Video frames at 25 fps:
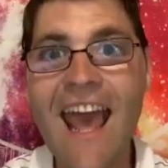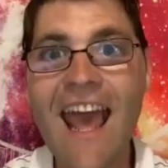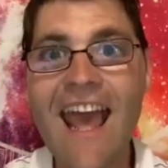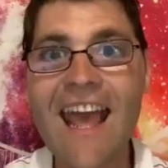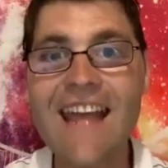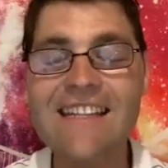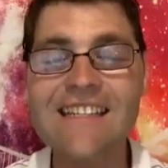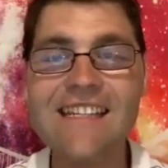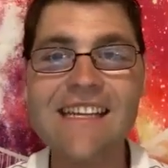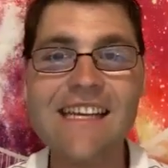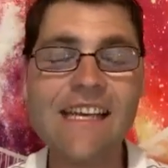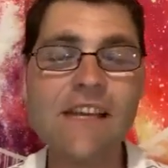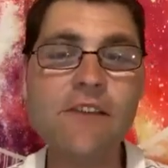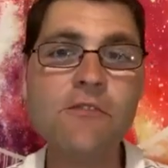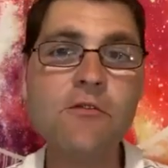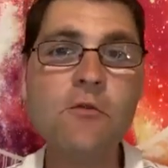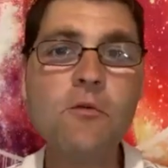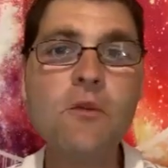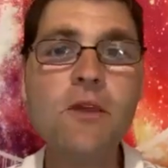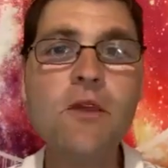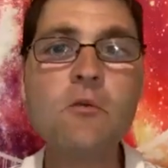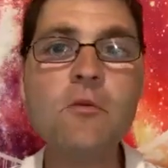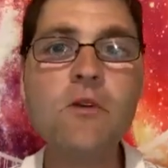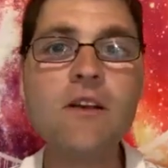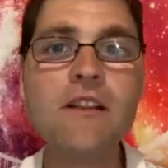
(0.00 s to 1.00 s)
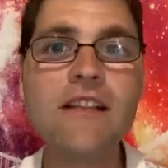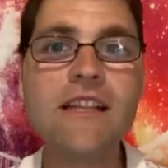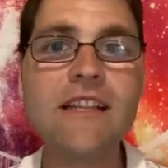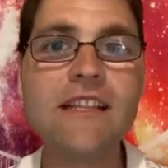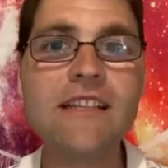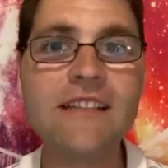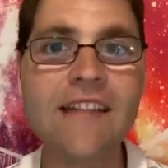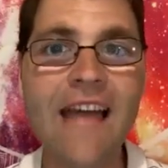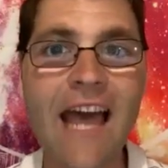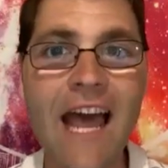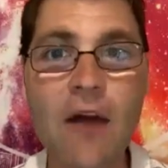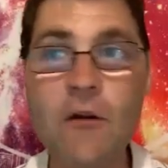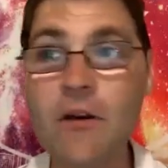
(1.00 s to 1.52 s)
And if we will
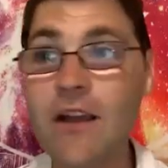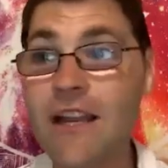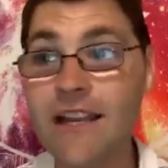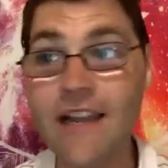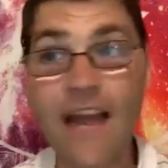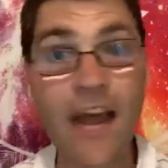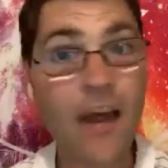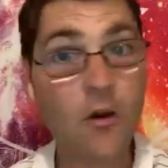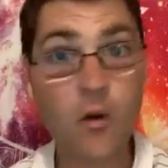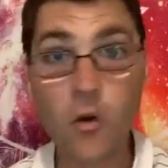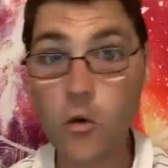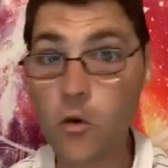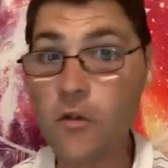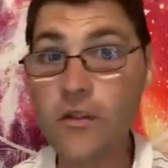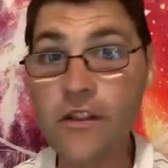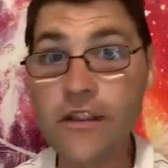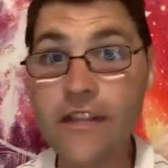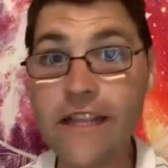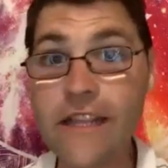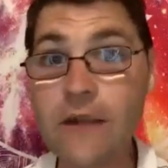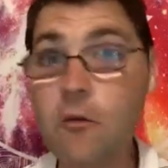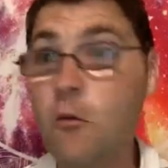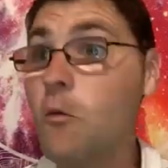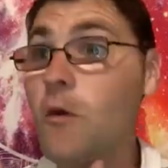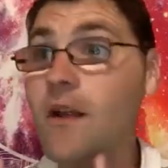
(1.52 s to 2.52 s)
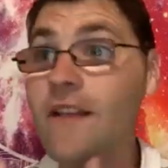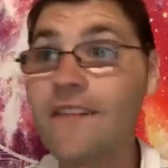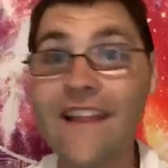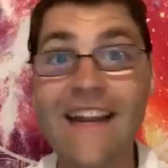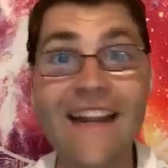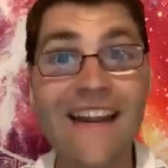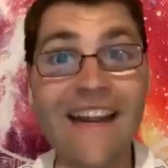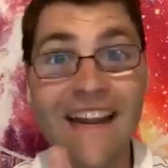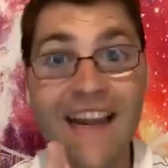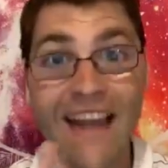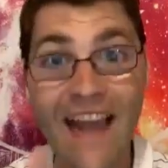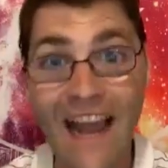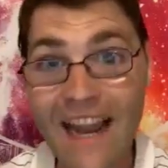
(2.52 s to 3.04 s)
allow it, not only will
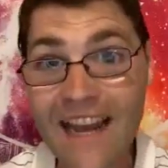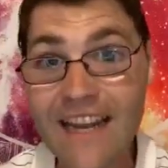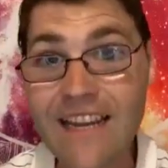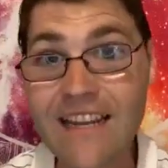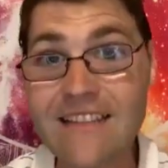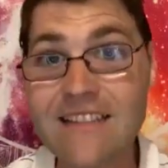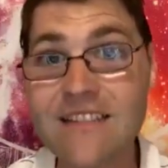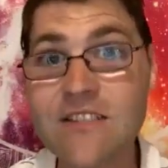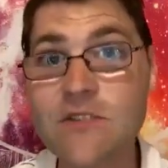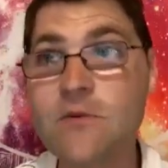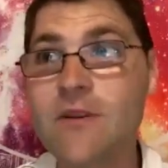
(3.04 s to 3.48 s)
it guide us